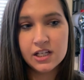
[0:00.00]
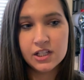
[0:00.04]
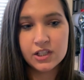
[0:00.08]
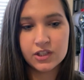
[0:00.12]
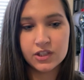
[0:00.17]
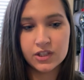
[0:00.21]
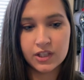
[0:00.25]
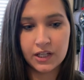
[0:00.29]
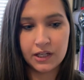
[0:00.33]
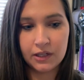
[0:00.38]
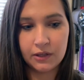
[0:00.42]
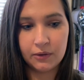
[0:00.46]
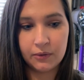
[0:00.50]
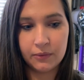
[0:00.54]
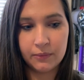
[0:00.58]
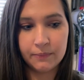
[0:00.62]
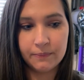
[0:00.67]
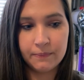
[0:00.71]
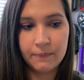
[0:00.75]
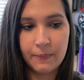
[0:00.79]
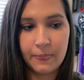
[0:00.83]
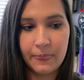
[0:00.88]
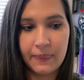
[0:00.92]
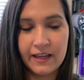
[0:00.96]

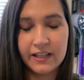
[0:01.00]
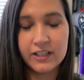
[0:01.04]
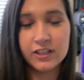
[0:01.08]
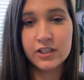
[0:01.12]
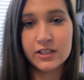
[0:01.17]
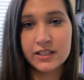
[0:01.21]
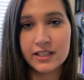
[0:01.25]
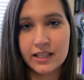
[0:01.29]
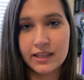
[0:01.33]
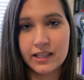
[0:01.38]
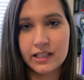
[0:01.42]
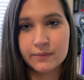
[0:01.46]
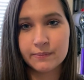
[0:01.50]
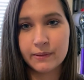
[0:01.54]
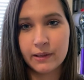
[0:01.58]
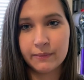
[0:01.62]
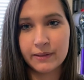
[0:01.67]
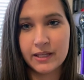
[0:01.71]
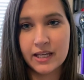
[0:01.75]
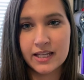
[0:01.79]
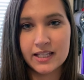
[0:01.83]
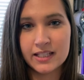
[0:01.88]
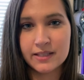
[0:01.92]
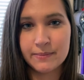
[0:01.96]
So, and she said that
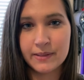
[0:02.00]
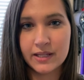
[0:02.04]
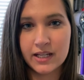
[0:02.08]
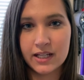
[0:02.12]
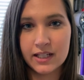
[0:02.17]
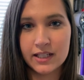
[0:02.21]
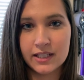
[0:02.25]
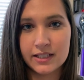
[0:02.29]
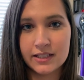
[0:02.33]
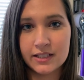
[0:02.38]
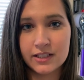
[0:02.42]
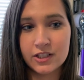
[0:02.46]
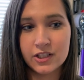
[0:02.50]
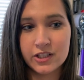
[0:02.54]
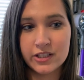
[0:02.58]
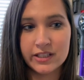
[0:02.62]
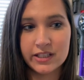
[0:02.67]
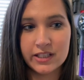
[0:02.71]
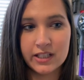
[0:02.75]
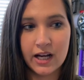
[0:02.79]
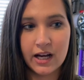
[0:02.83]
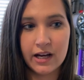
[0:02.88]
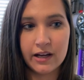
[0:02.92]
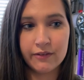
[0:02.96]
probably is because
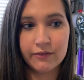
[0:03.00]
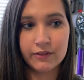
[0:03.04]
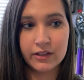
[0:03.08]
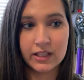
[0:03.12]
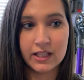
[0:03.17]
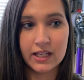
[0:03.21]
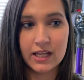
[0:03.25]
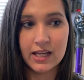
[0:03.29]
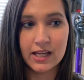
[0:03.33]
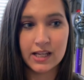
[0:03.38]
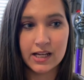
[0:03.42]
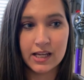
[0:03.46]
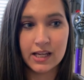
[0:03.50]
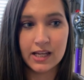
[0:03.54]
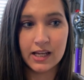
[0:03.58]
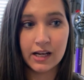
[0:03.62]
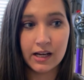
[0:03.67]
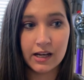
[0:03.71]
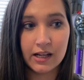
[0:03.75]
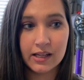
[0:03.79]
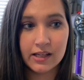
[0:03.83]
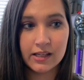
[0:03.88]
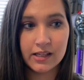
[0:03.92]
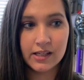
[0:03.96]
she's not really
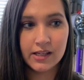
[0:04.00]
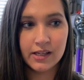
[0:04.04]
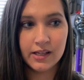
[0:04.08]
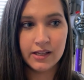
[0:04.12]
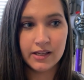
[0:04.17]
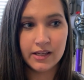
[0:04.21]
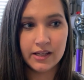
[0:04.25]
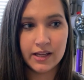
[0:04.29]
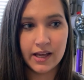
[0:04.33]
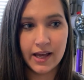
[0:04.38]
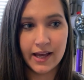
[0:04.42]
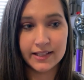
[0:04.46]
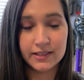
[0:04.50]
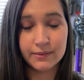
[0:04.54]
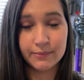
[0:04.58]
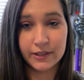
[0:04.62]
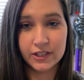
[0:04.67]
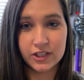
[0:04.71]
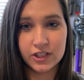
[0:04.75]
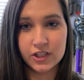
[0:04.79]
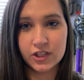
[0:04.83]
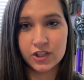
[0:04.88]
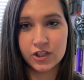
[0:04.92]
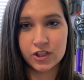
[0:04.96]
eating as
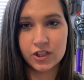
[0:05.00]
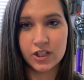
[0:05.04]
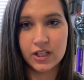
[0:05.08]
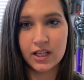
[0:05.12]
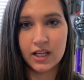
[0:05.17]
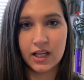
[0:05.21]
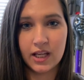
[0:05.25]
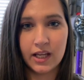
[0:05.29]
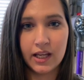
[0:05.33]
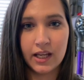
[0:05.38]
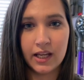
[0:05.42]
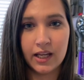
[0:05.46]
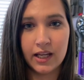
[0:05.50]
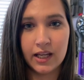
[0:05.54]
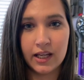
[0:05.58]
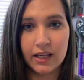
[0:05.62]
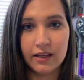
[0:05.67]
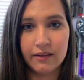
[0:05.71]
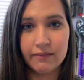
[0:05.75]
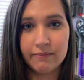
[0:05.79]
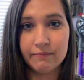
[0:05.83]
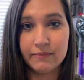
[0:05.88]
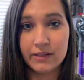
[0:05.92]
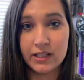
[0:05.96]
much as
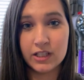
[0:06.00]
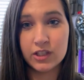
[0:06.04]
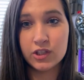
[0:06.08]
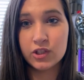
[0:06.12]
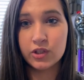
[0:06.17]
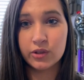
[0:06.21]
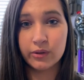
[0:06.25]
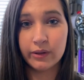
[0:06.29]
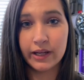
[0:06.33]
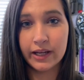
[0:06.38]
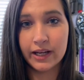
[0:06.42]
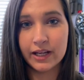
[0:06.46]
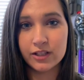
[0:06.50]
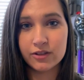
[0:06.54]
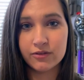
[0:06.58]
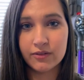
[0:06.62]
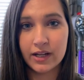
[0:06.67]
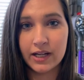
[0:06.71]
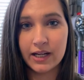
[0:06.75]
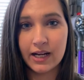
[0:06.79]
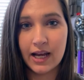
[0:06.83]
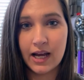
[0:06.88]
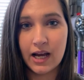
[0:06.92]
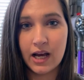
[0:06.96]
she needs to, I guess,
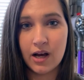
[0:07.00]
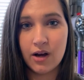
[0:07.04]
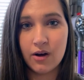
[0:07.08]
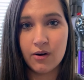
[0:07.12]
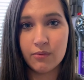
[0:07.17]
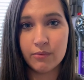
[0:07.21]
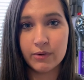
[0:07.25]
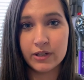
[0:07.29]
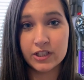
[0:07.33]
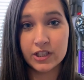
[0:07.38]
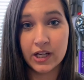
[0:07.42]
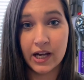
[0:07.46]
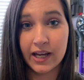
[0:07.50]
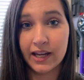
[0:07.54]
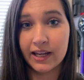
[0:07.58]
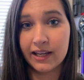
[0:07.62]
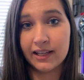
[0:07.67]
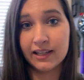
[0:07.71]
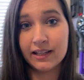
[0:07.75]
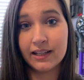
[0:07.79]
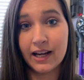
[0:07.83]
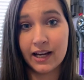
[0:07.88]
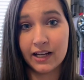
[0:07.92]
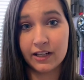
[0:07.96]
right now, which
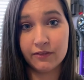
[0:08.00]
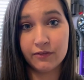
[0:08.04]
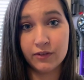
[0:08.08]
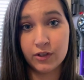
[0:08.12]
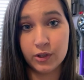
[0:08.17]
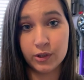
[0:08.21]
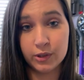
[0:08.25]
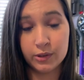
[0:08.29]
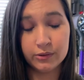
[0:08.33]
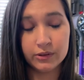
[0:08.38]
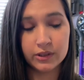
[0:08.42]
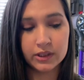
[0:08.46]
I kind of knew,